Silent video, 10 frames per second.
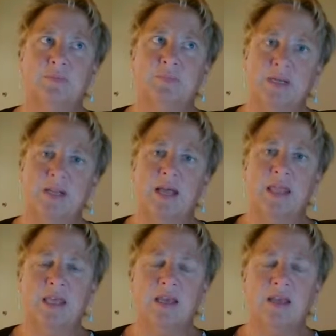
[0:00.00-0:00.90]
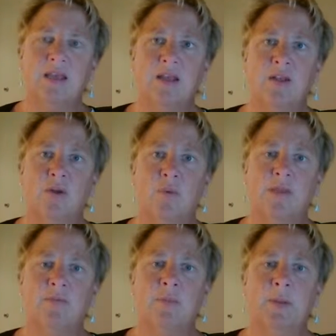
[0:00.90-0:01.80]
But I think,
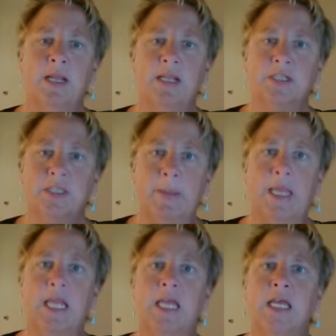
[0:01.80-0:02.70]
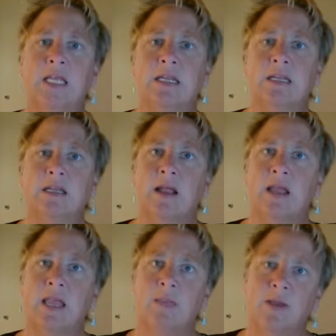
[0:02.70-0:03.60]
with everybody chipping
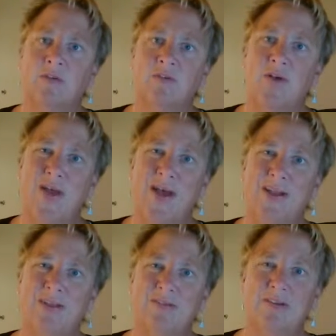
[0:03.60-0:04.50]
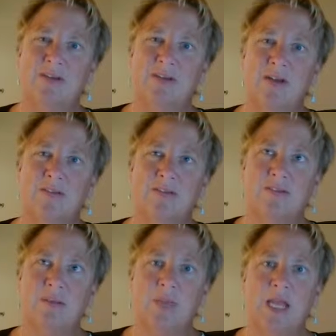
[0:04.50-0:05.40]
in, keeping us all honest and on the
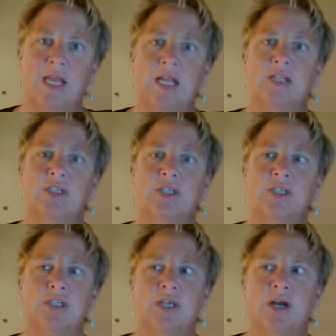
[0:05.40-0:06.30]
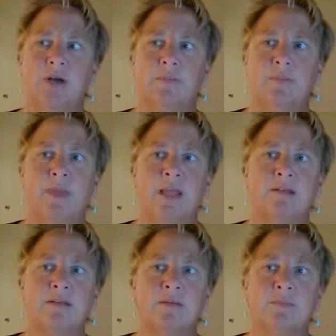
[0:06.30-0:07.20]
same page,
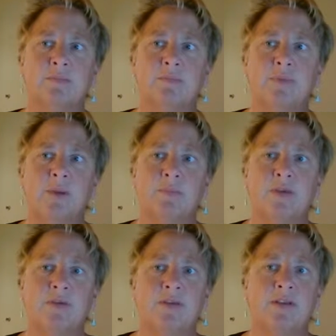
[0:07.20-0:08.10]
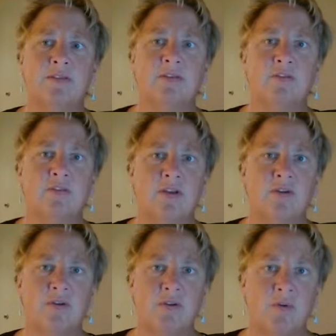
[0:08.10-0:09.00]
making some problem-solving decisions
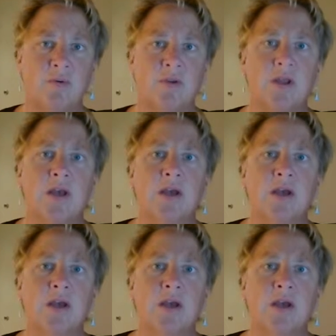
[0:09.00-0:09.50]
on your own,